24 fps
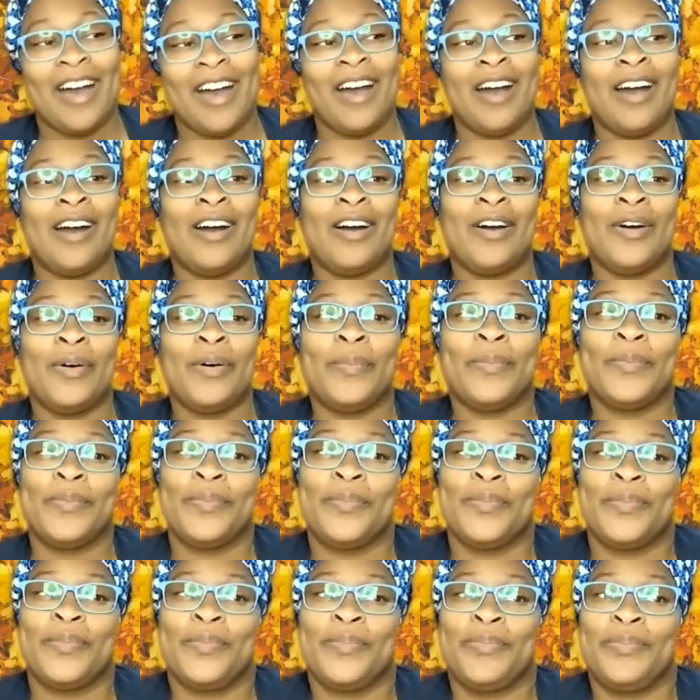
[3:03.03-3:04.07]
Um,
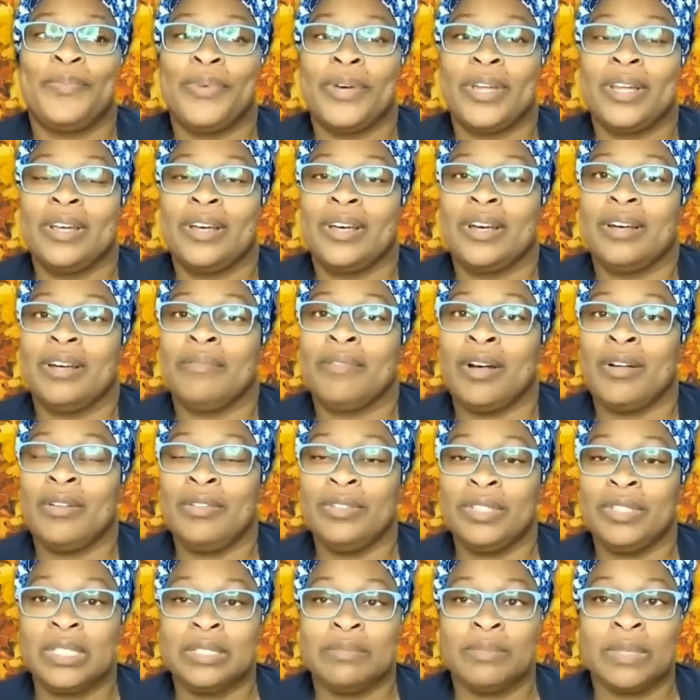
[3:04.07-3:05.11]
but
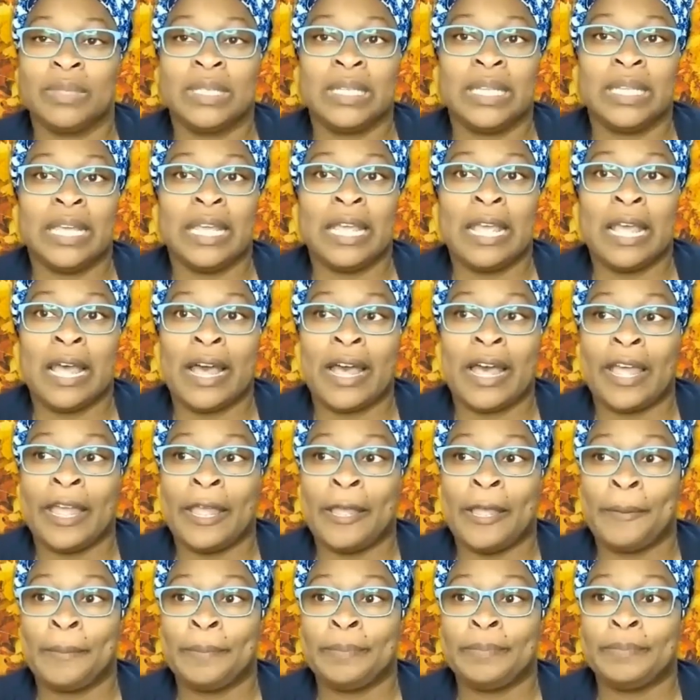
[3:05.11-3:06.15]
ultimately, I
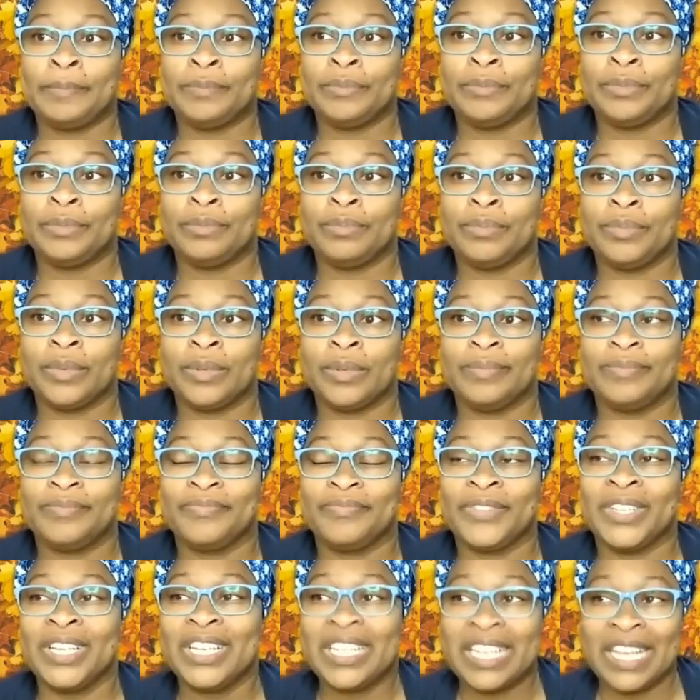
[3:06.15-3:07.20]
am
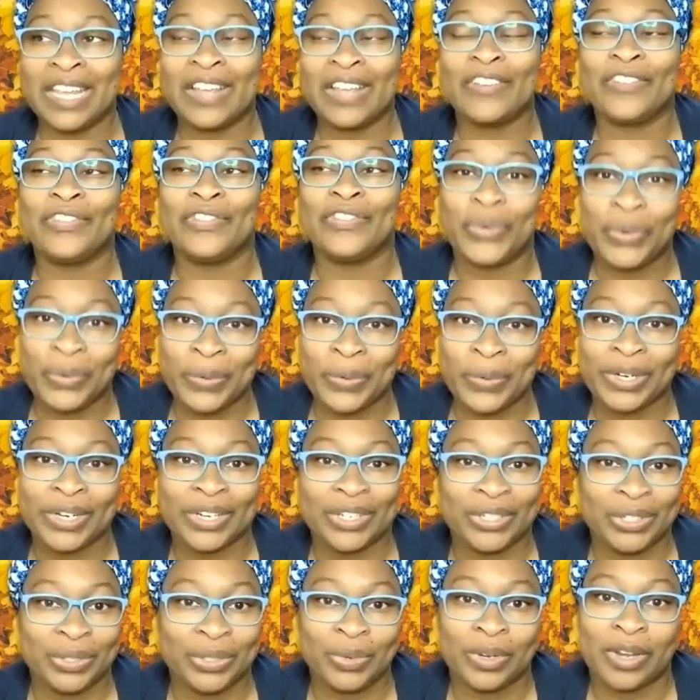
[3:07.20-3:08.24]
looking
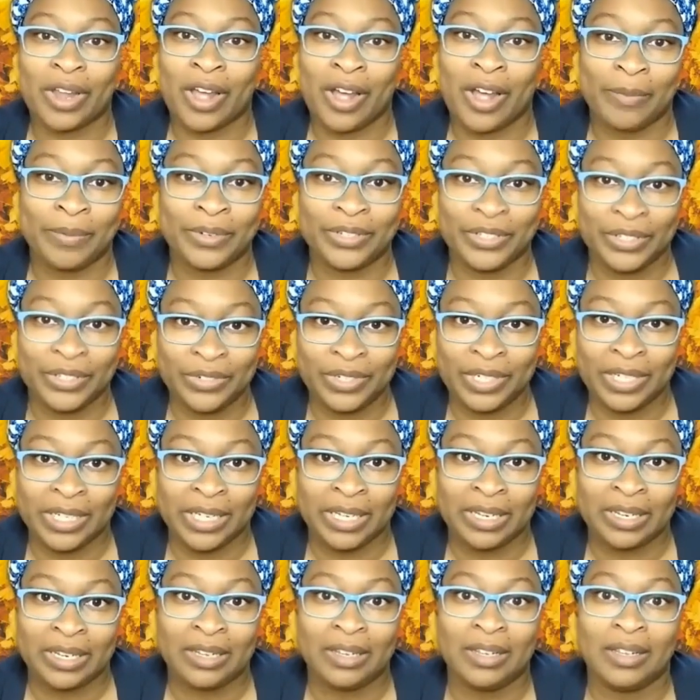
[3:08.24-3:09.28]
forward to an
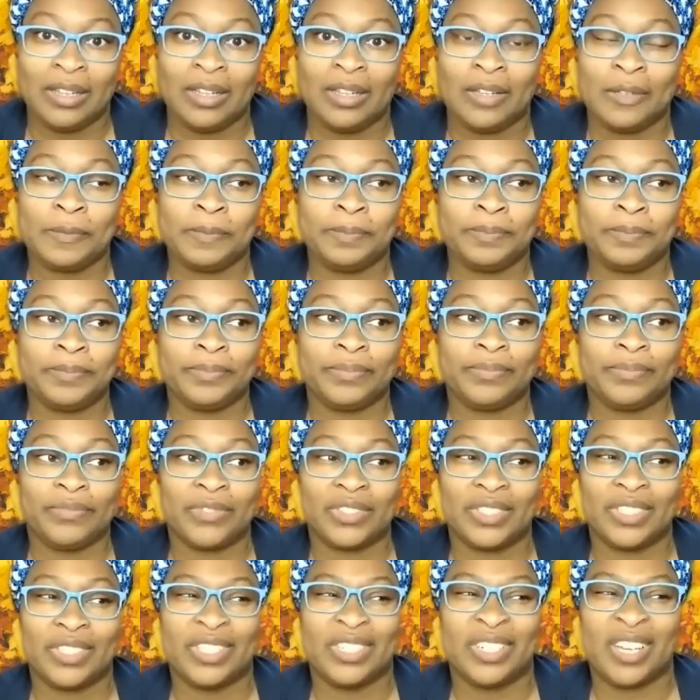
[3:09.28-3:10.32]
opportunity
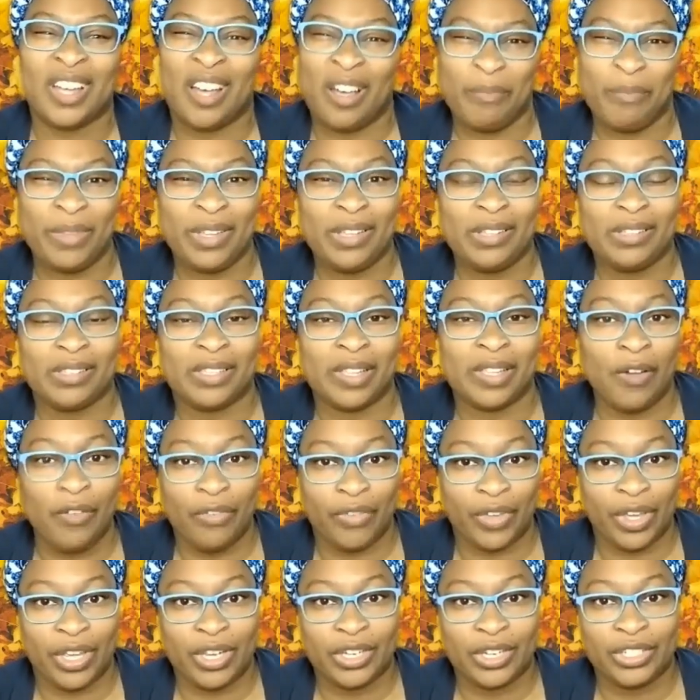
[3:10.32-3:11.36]
to not be
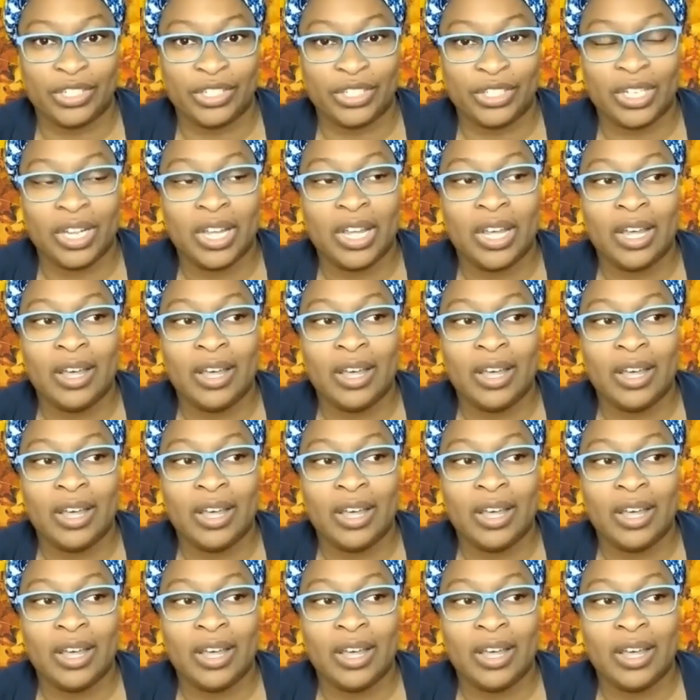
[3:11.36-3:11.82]
selfish.